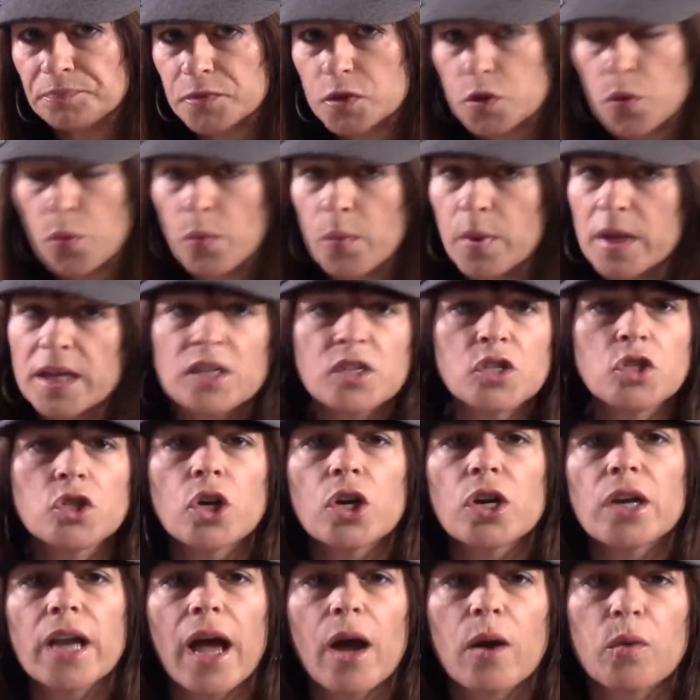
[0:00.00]
So I want to
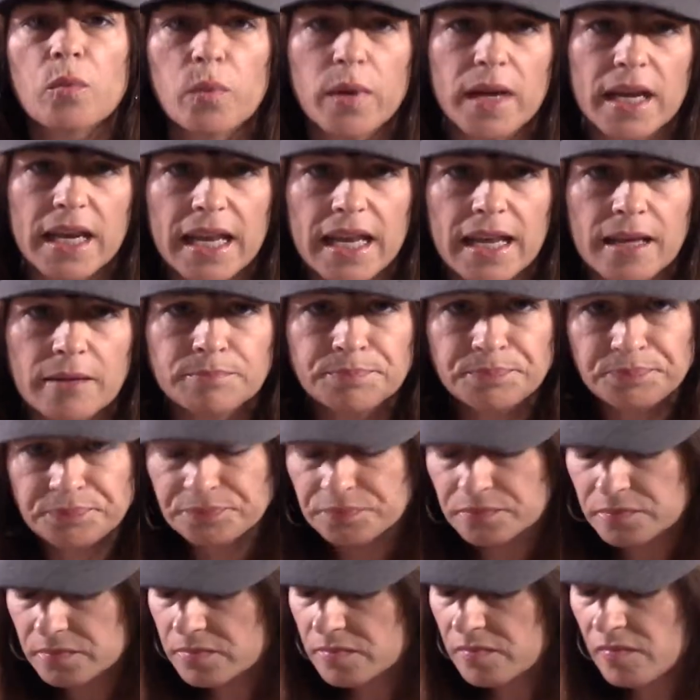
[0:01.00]
start out reading
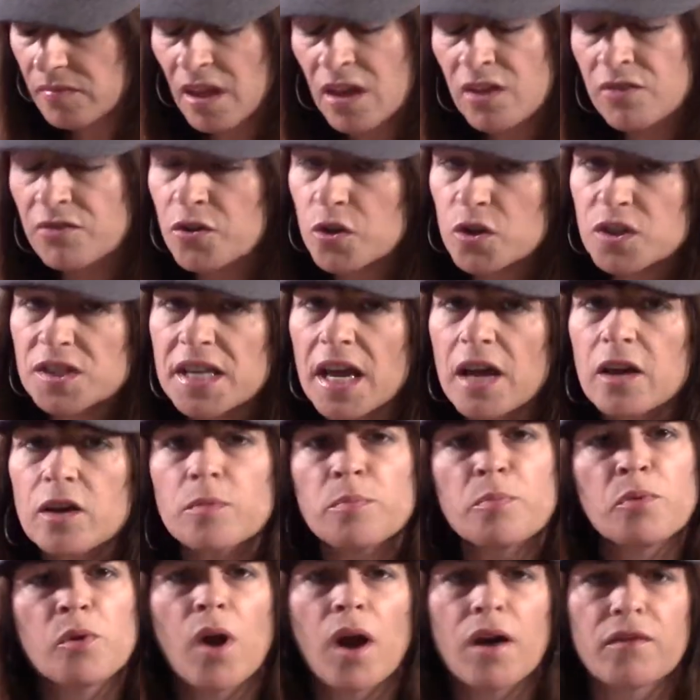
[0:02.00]
a verse out
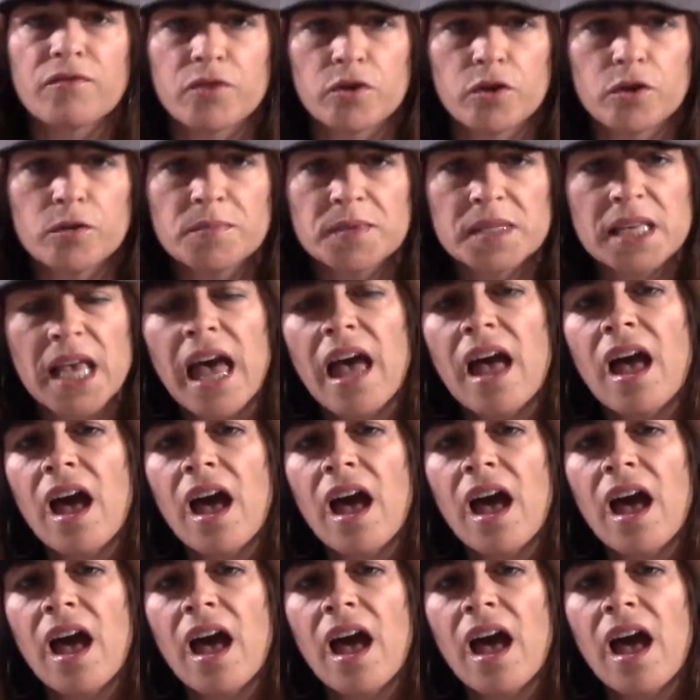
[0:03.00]
of Proverbs.